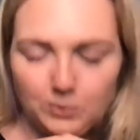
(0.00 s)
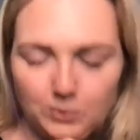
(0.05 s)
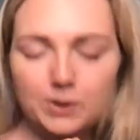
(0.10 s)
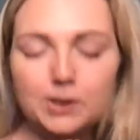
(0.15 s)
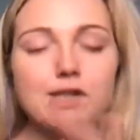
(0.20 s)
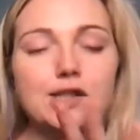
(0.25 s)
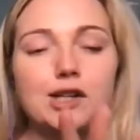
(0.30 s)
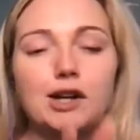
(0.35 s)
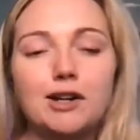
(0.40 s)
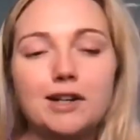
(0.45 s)

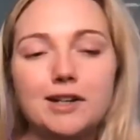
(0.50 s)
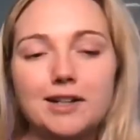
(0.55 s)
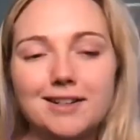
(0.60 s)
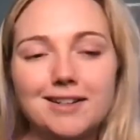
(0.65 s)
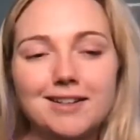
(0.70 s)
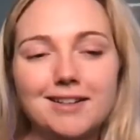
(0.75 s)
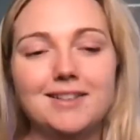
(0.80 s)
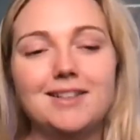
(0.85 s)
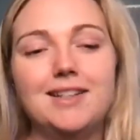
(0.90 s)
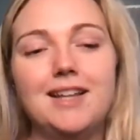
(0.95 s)
We started a
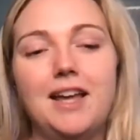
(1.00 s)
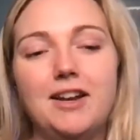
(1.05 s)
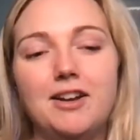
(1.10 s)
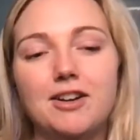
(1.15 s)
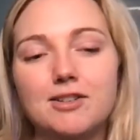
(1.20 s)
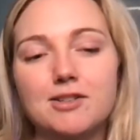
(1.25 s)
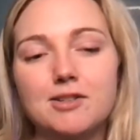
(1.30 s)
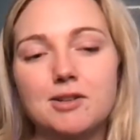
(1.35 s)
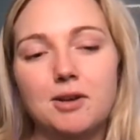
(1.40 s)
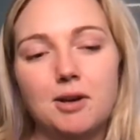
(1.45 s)
little
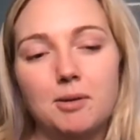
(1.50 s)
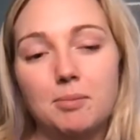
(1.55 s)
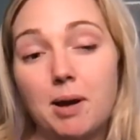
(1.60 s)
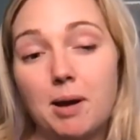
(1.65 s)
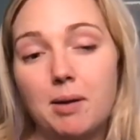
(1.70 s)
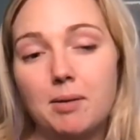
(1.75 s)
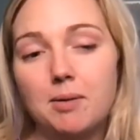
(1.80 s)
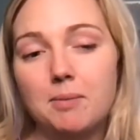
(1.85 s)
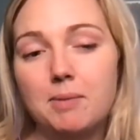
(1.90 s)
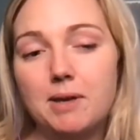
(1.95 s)
later, so I'll
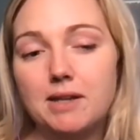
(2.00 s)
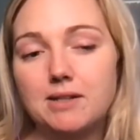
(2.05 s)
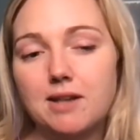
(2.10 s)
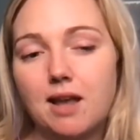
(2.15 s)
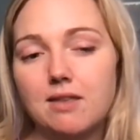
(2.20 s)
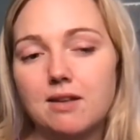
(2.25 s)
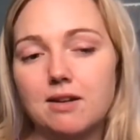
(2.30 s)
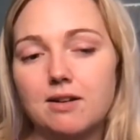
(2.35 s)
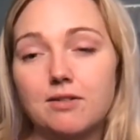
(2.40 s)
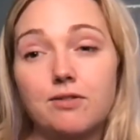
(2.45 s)
probably be
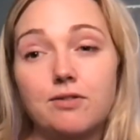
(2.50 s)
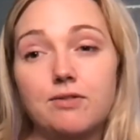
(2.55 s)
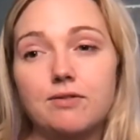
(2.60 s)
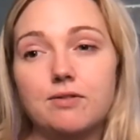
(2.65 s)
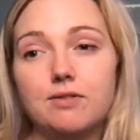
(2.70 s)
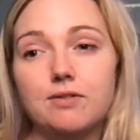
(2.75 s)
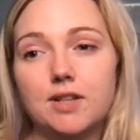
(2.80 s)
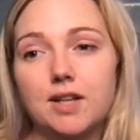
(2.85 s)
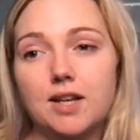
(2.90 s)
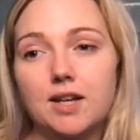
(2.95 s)
another
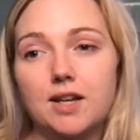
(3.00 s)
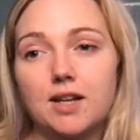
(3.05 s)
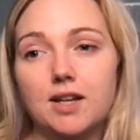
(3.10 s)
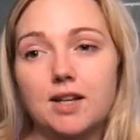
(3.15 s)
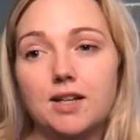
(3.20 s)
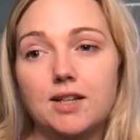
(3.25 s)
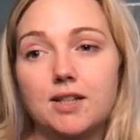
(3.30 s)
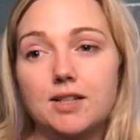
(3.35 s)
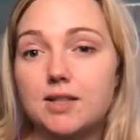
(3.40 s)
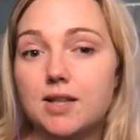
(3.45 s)

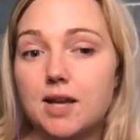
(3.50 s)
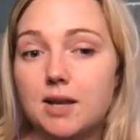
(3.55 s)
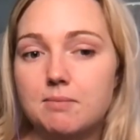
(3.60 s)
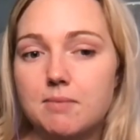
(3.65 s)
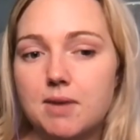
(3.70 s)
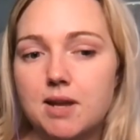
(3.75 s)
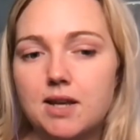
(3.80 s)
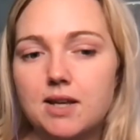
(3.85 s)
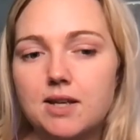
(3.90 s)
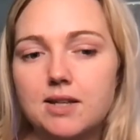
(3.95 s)

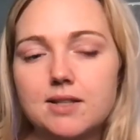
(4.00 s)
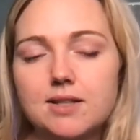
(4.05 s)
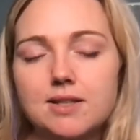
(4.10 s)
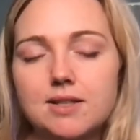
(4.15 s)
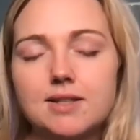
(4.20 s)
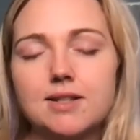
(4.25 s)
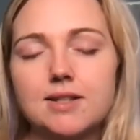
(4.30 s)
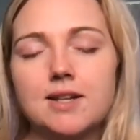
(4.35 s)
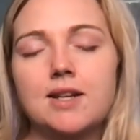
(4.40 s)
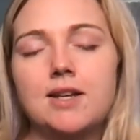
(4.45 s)
10
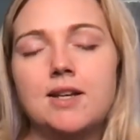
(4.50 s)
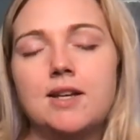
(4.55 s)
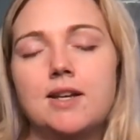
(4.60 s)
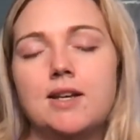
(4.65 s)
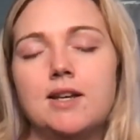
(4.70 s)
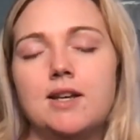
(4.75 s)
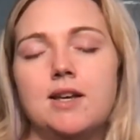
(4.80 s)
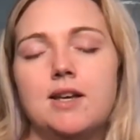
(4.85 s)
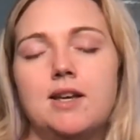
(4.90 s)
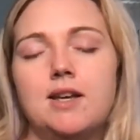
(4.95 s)
minutes.
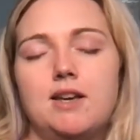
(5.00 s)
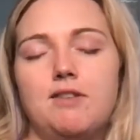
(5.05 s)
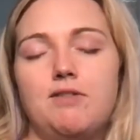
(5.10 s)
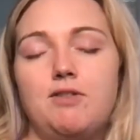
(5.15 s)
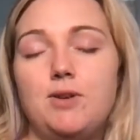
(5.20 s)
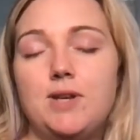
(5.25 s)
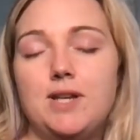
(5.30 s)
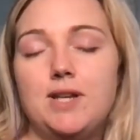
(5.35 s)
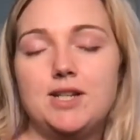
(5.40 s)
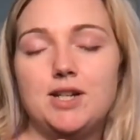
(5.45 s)

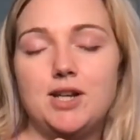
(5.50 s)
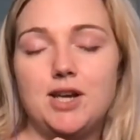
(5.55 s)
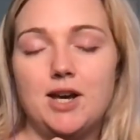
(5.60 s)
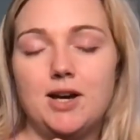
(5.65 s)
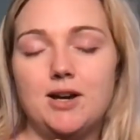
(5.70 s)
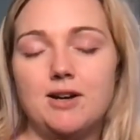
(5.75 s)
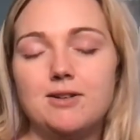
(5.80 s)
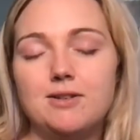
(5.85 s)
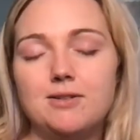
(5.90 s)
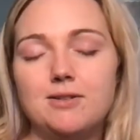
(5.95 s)
If you need to
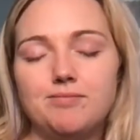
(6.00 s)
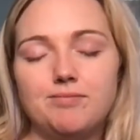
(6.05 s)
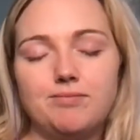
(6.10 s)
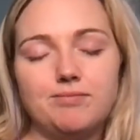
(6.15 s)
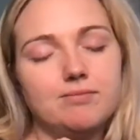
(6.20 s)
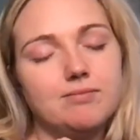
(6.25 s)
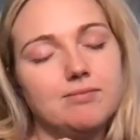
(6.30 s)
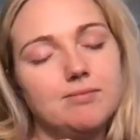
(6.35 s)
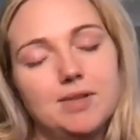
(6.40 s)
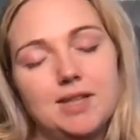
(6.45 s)
go,
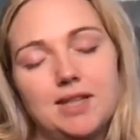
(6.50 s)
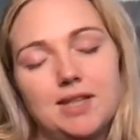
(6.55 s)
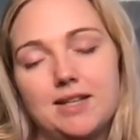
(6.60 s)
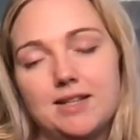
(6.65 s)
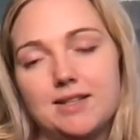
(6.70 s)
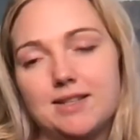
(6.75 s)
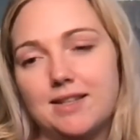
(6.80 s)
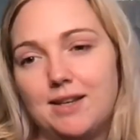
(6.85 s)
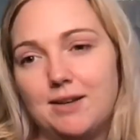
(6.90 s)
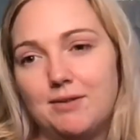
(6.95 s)

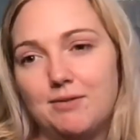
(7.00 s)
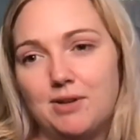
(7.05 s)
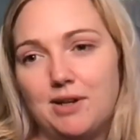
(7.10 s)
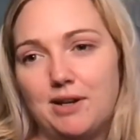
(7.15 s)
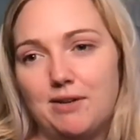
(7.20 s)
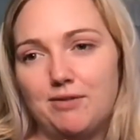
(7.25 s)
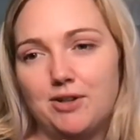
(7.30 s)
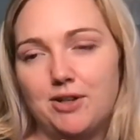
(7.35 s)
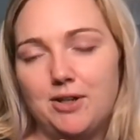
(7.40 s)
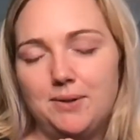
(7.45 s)
please leave
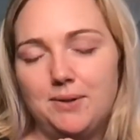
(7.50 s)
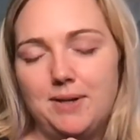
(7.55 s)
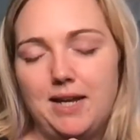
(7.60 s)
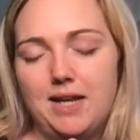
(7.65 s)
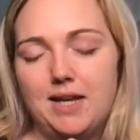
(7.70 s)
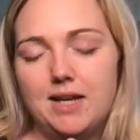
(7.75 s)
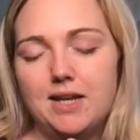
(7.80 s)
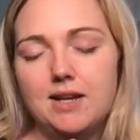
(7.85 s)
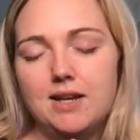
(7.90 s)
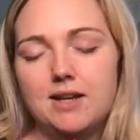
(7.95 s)
whenever you
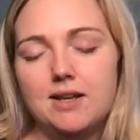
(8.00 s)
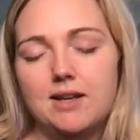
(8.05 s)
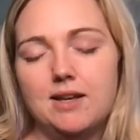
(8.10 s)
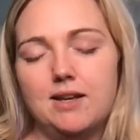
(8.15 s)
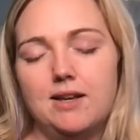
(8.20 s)
need.